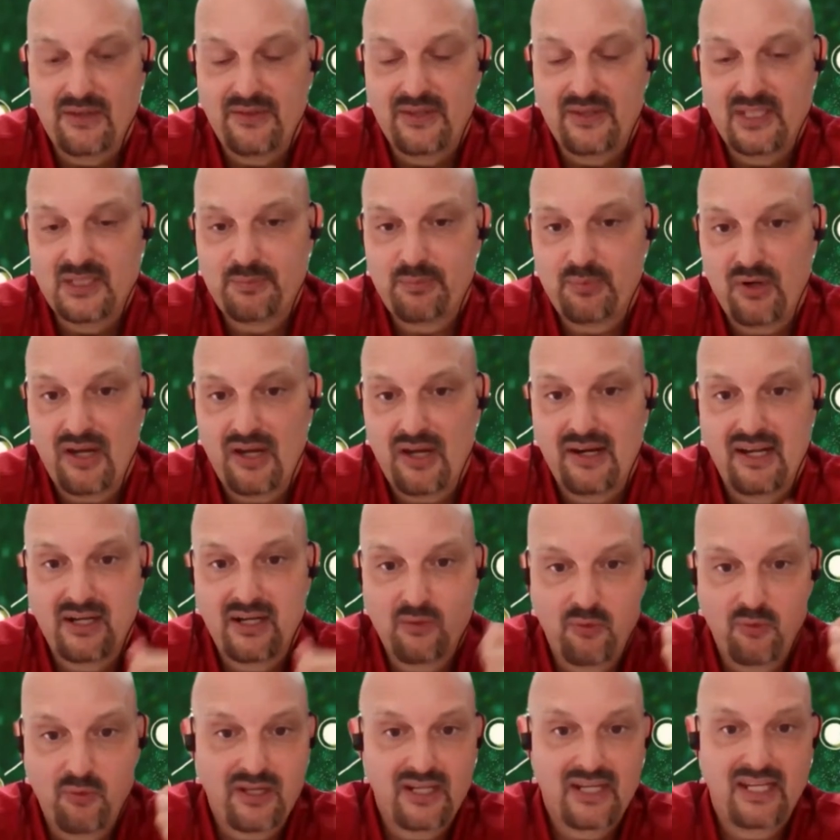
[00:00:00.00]
on this
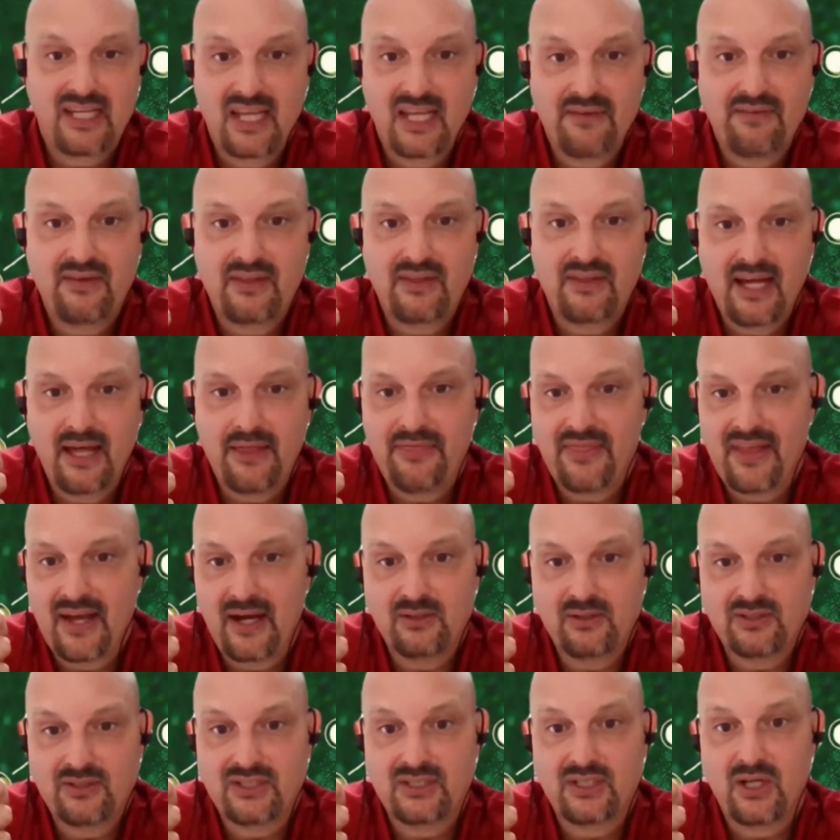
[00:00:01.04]
product, we're going to give you that
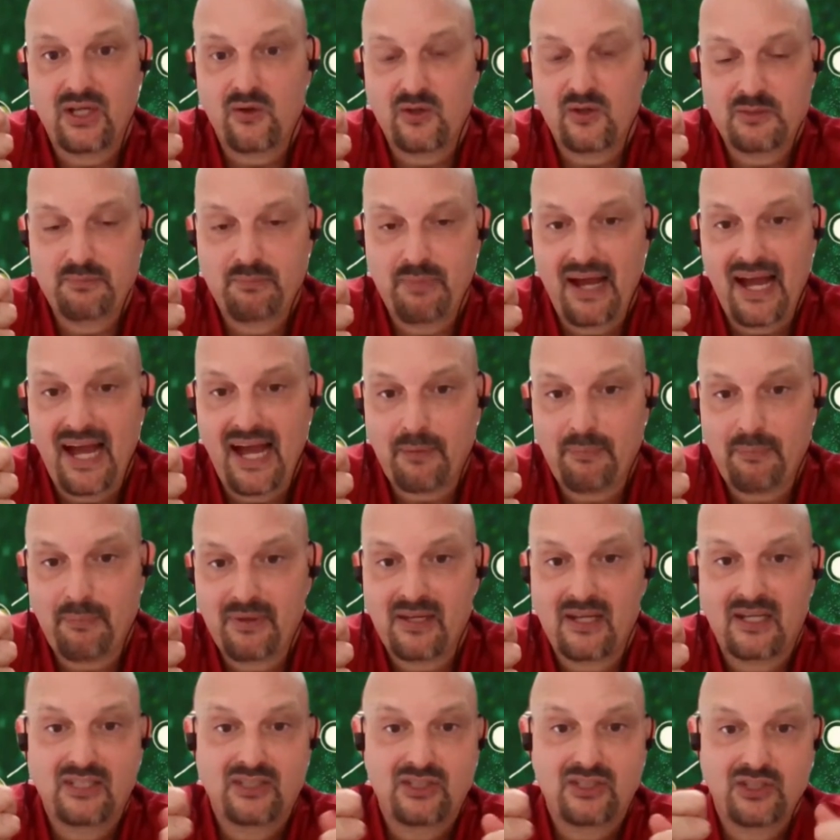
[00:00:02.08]
$1,000 back
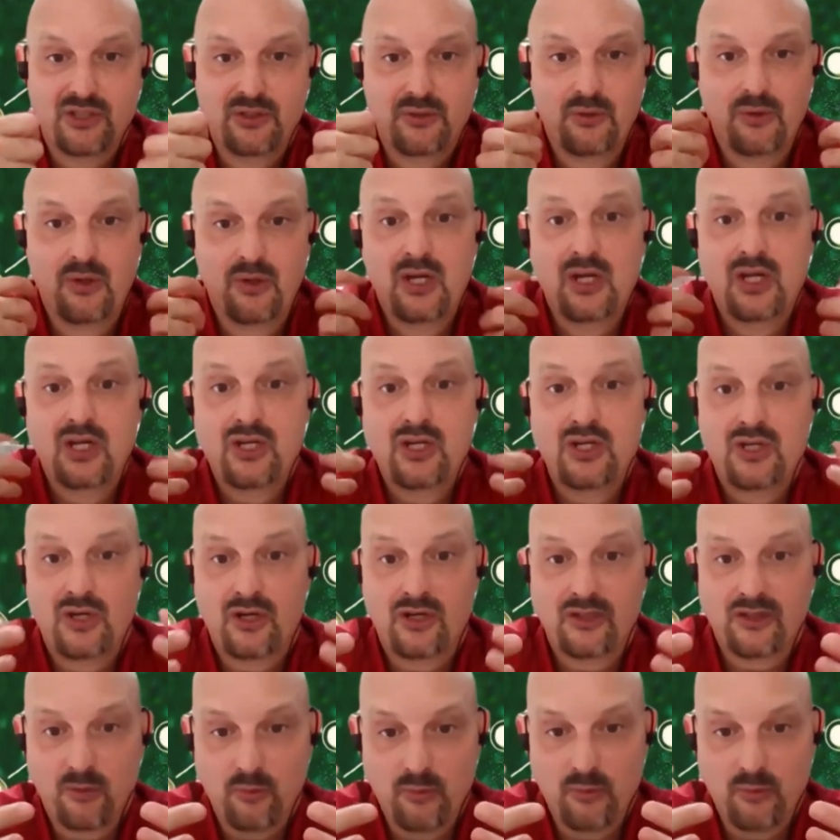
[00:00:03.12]
because you
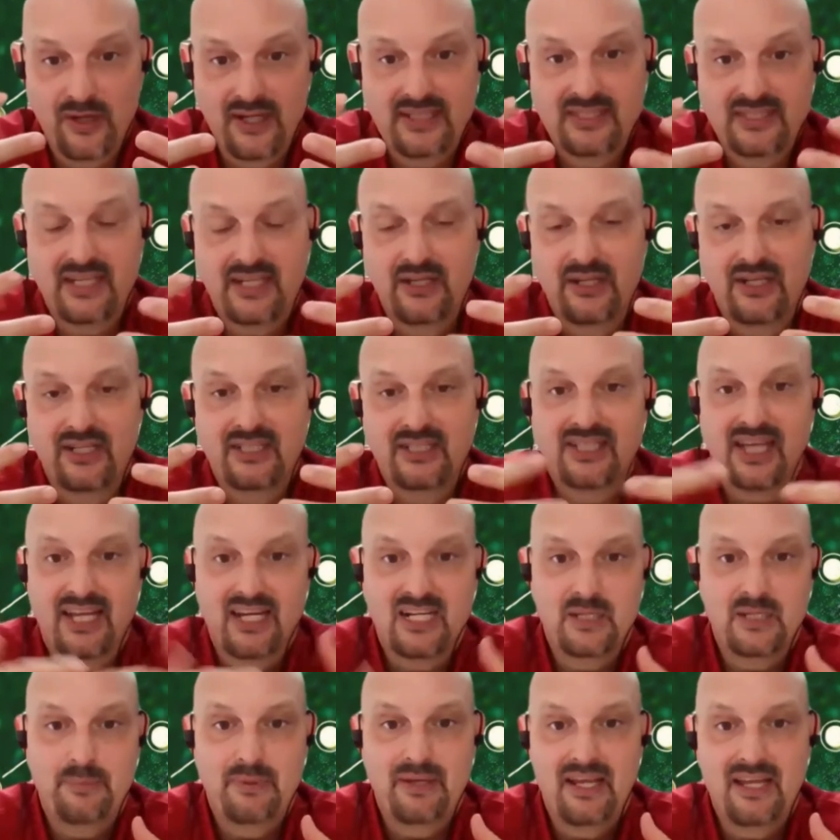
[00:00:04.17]
took the risk and you decided
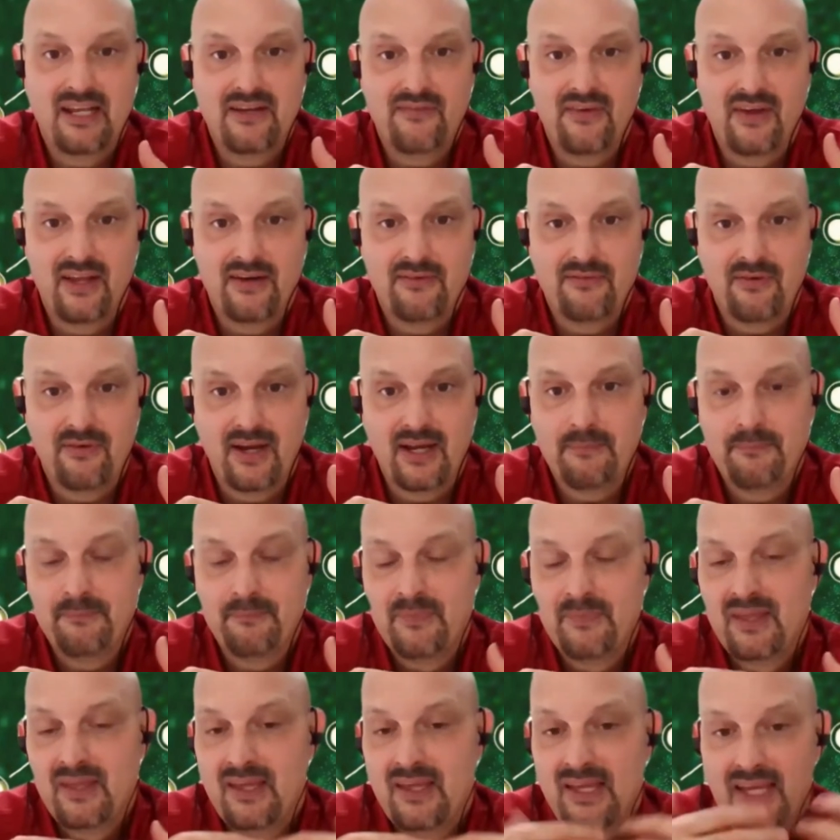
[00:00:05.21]
to be innovative, right?
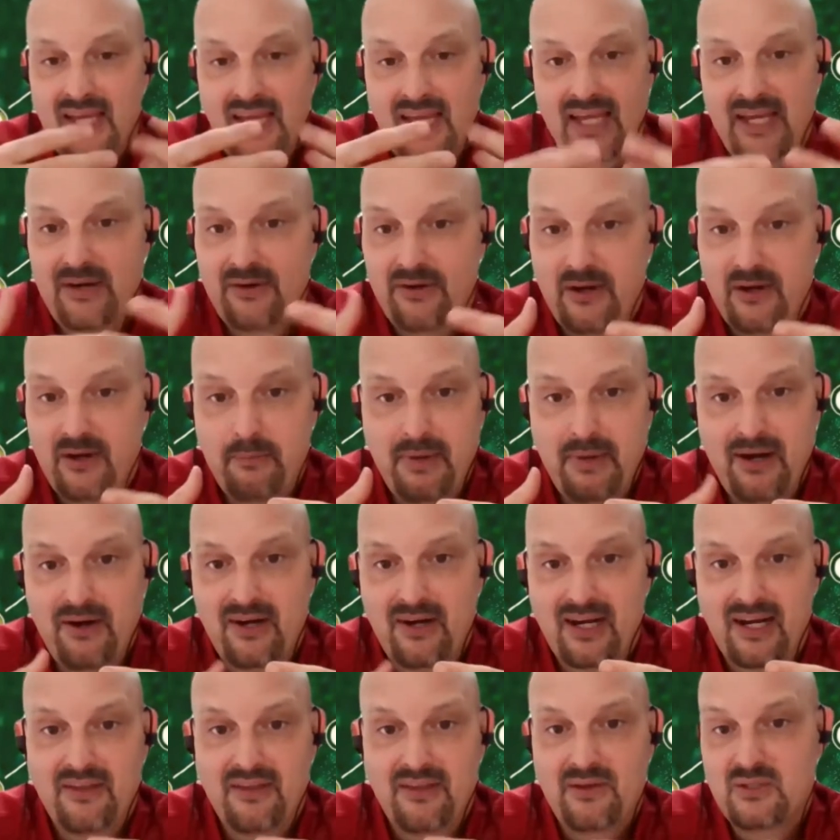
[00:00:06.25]
Here in
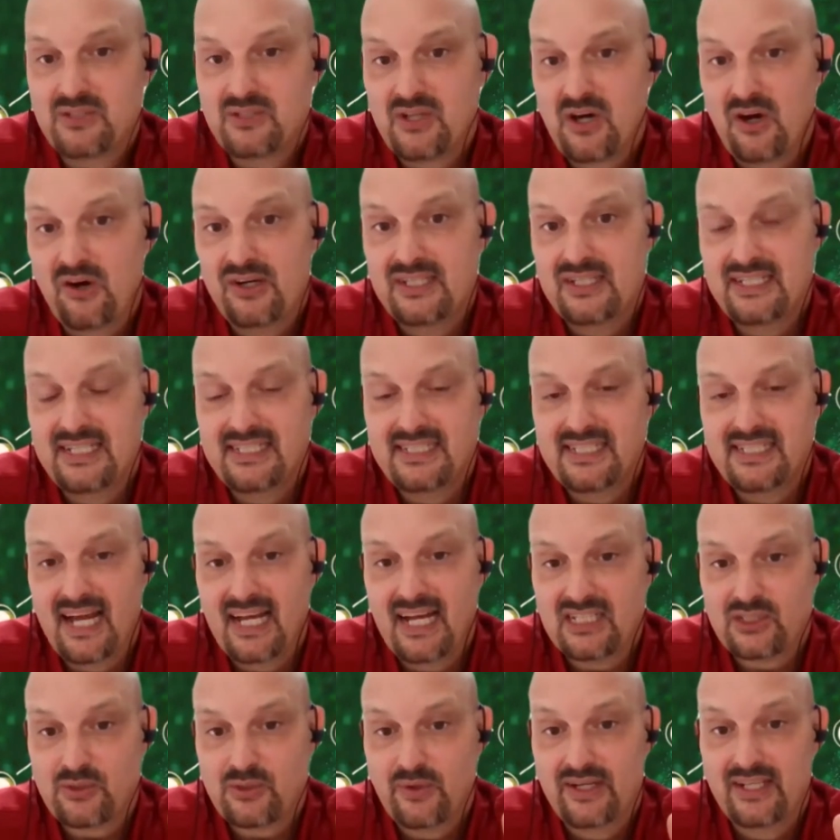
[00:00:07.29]
America, those R&D
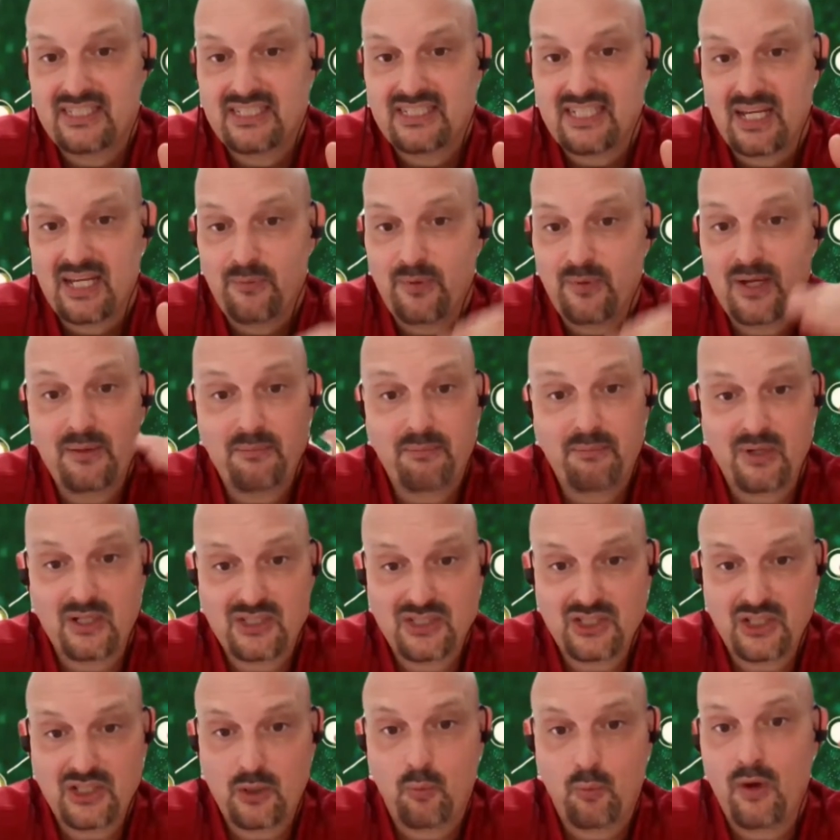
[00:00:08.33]
tax credits can
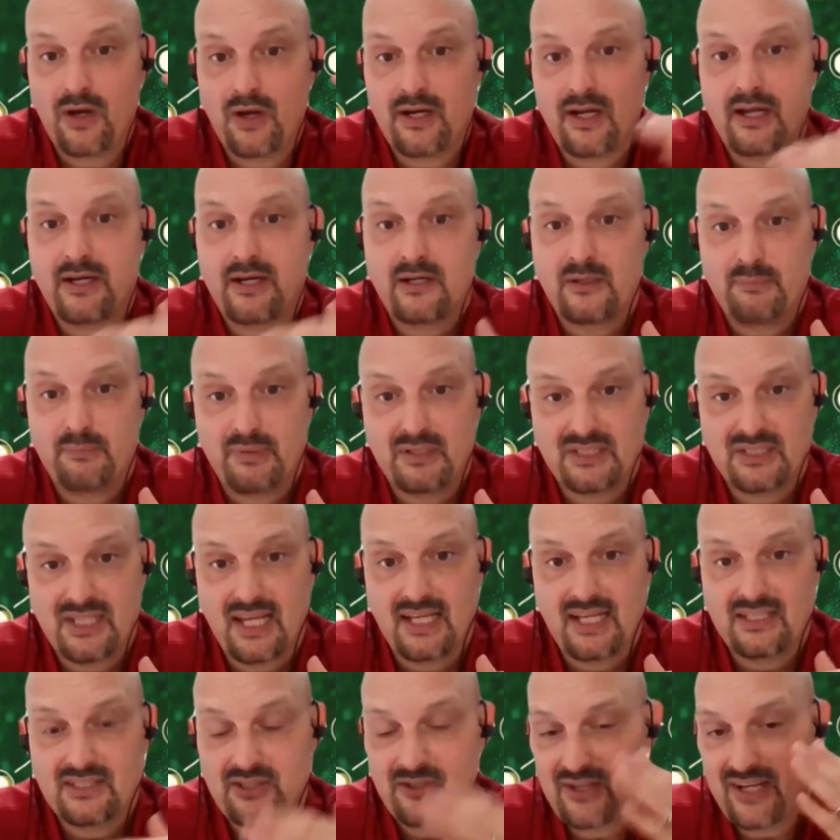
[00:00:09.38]
reimburse you
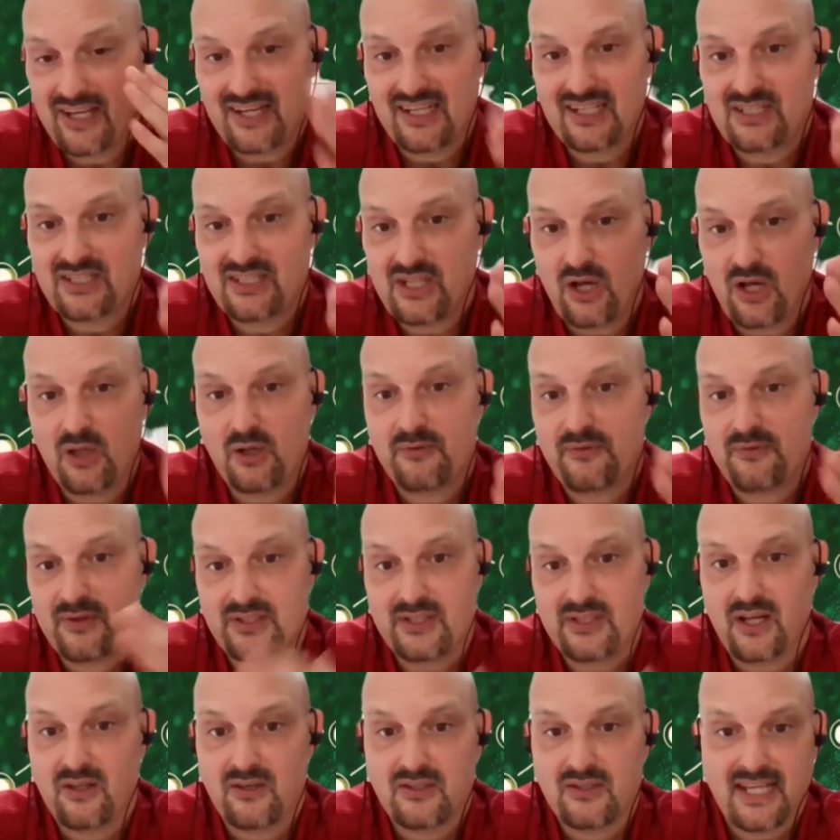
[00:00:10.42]
100%. So you get a dollar for
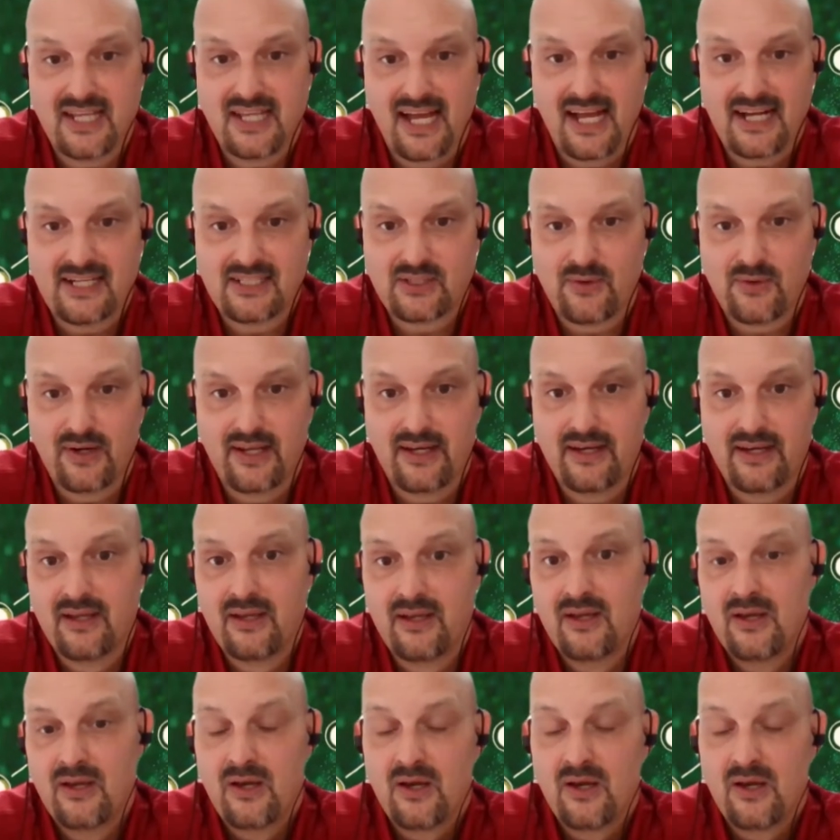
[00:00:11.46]
dollar tax credit